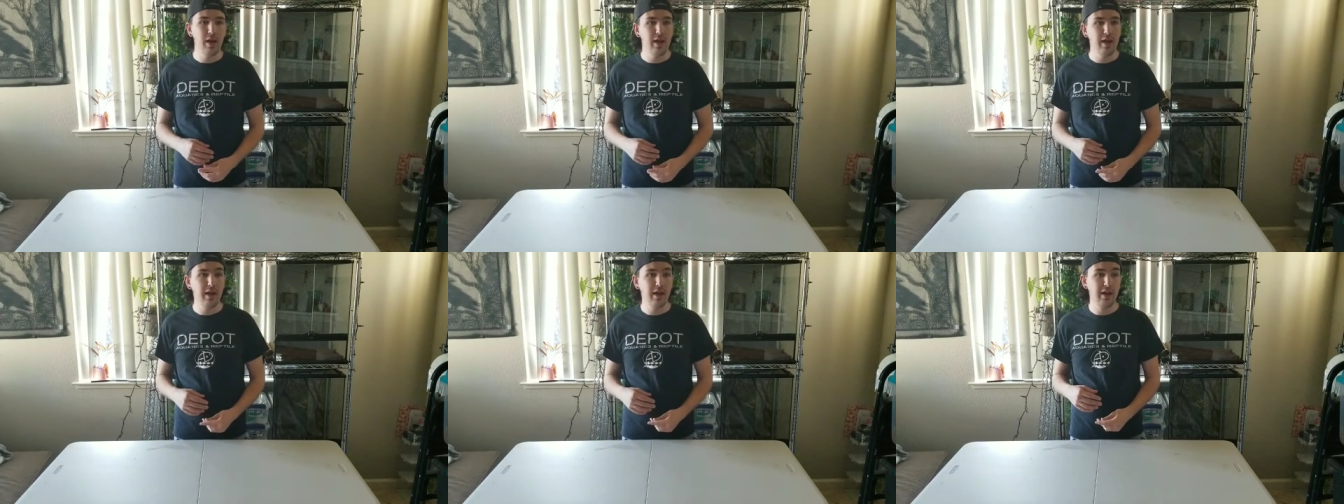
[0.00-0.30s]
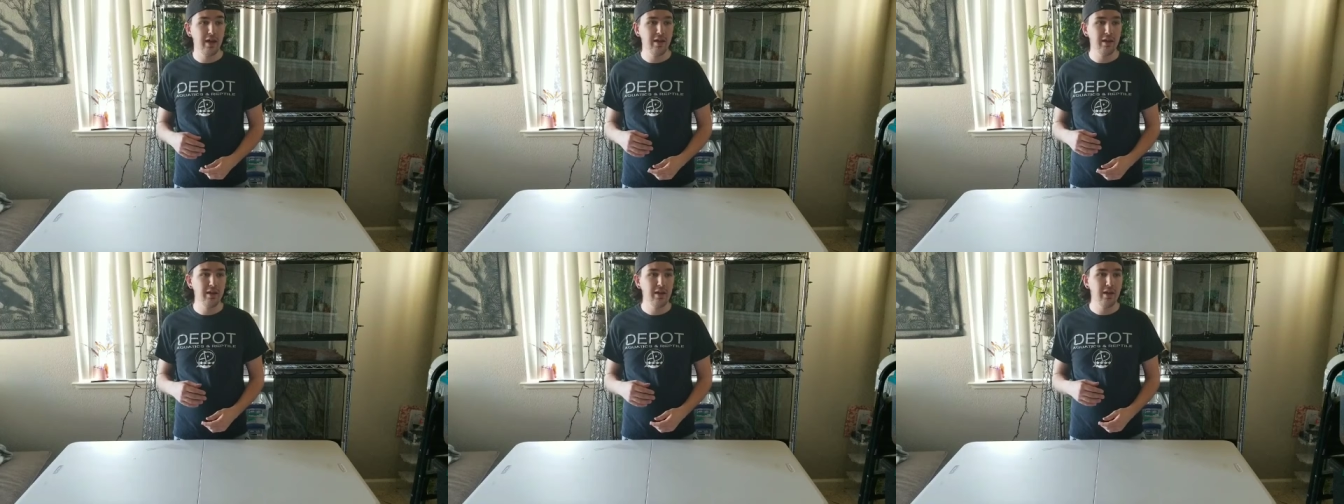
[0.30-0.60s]

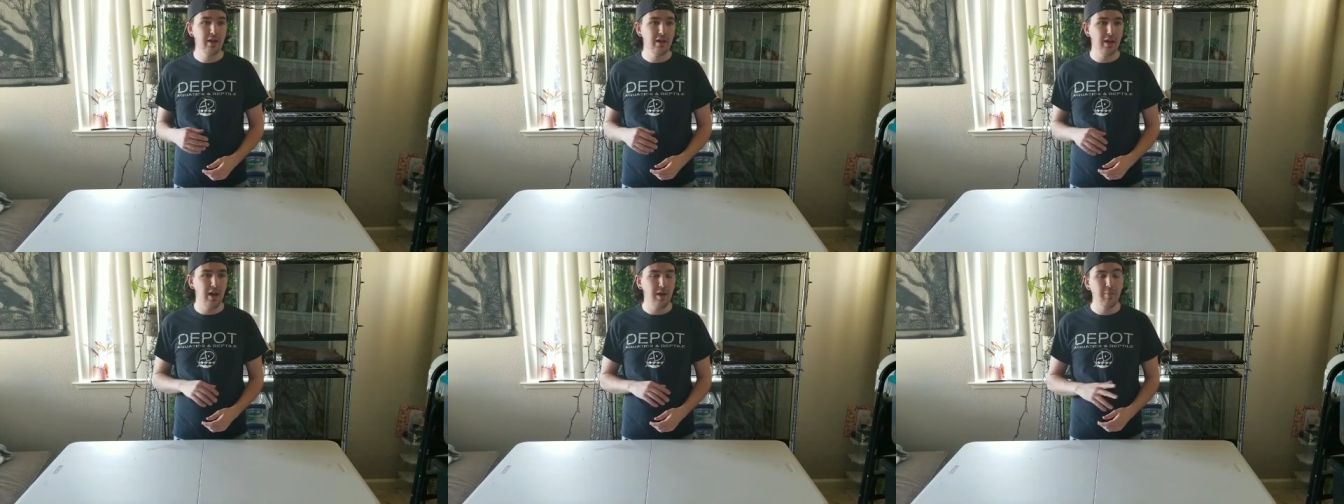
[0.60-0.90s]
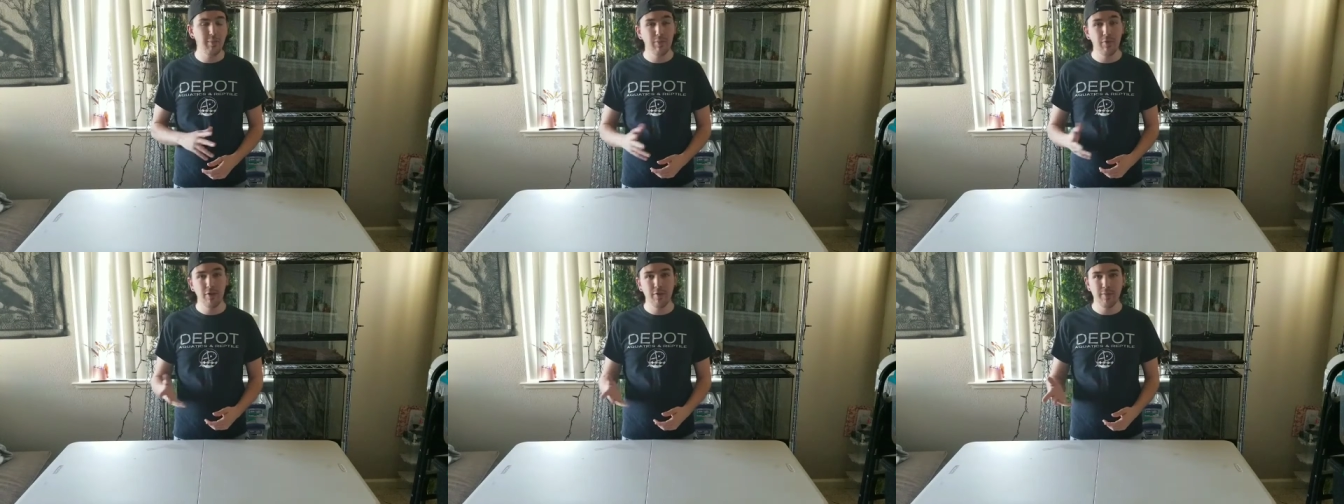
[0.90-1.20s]
And
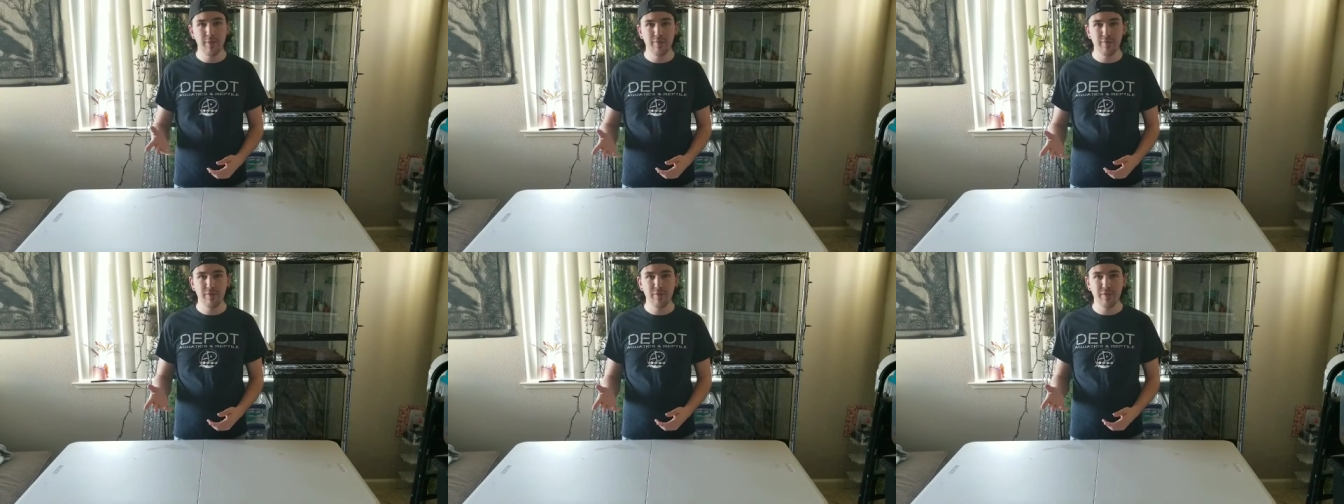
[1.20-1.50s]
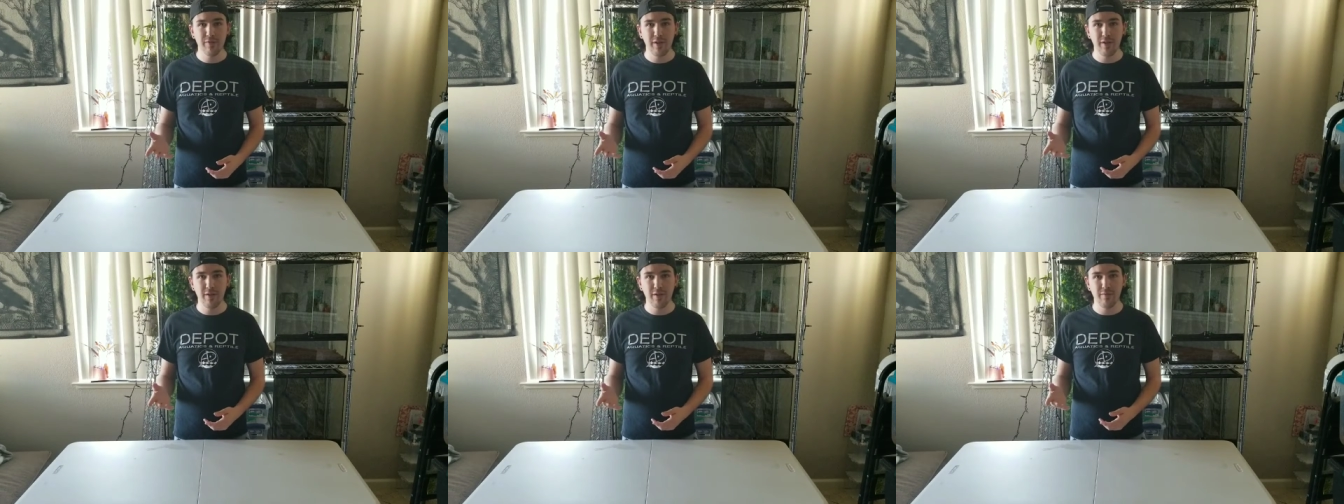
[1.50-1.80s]
I put them up for
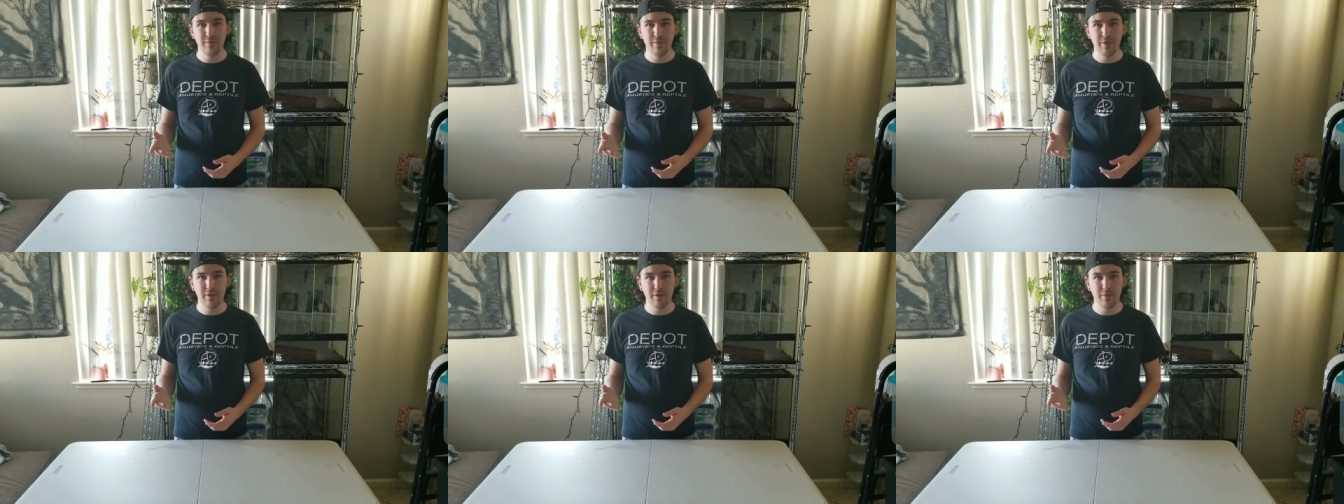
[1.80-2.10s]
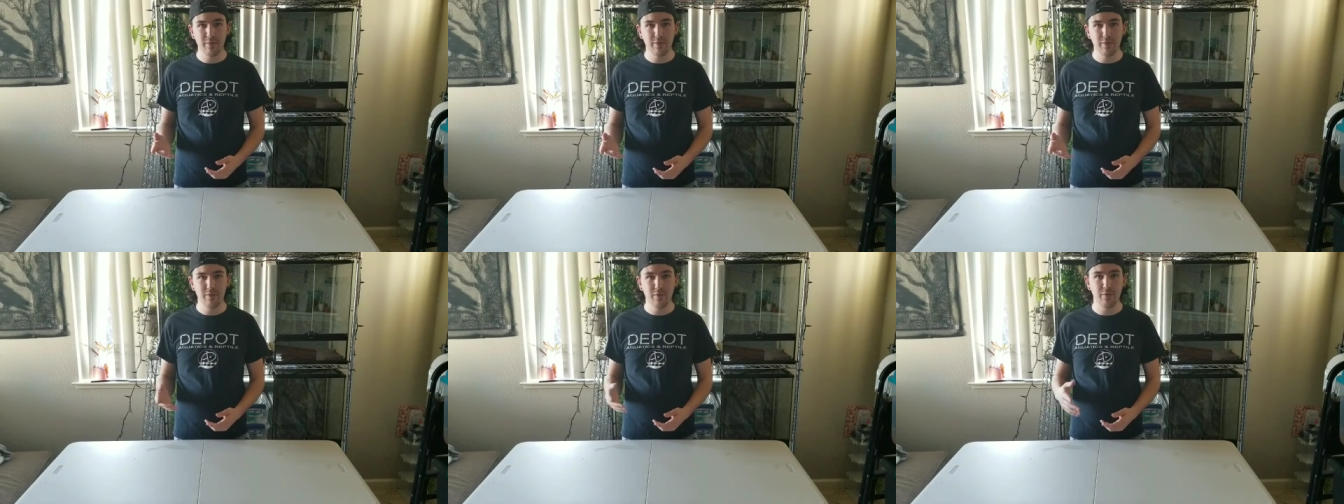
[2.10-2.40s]
sale on
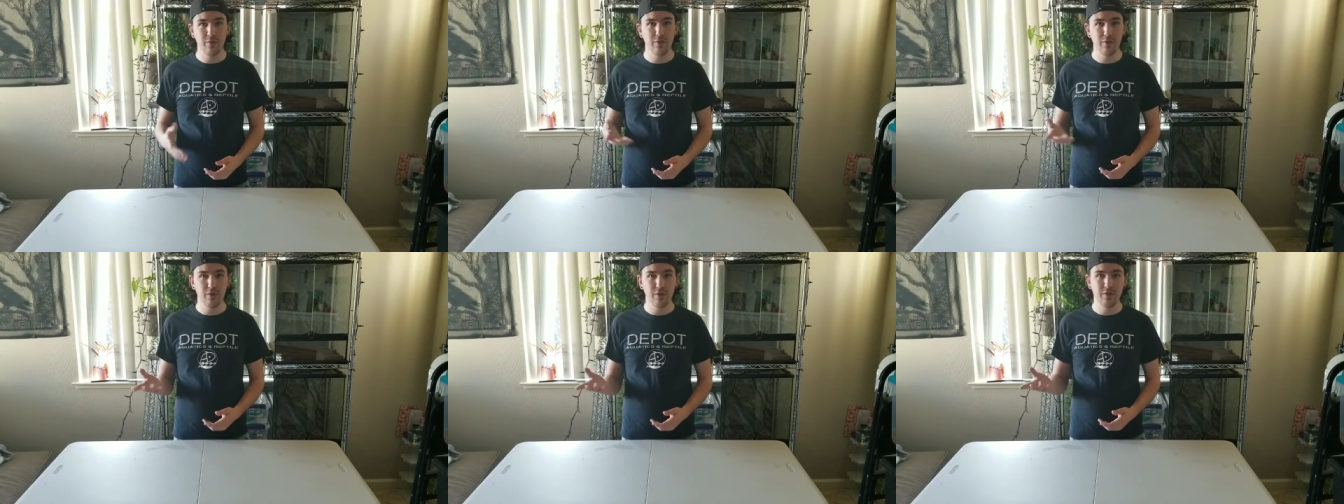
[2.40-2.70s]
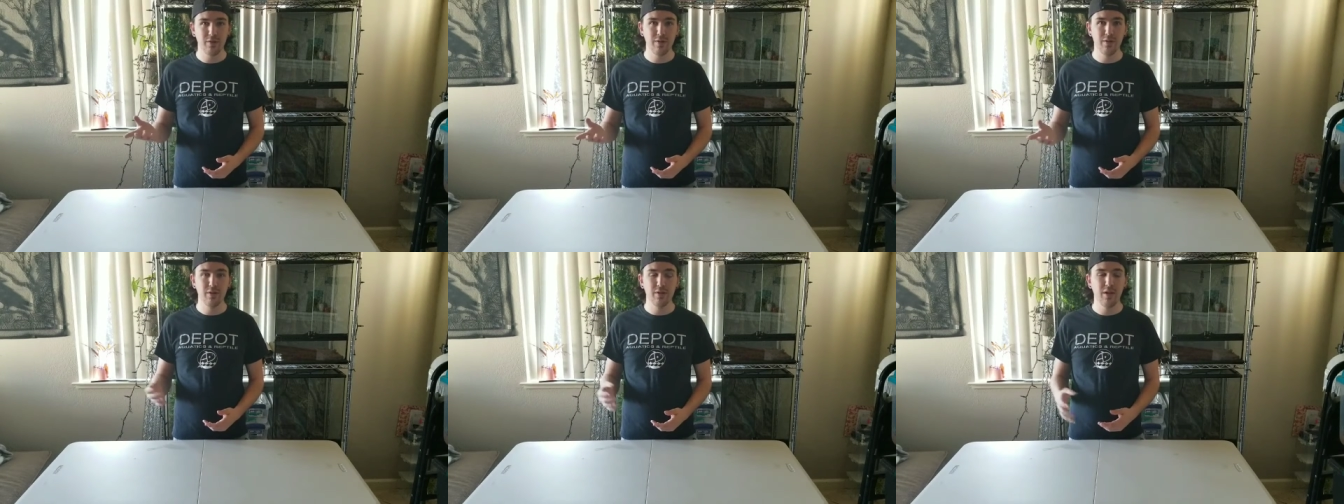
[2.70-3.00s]
Facebook for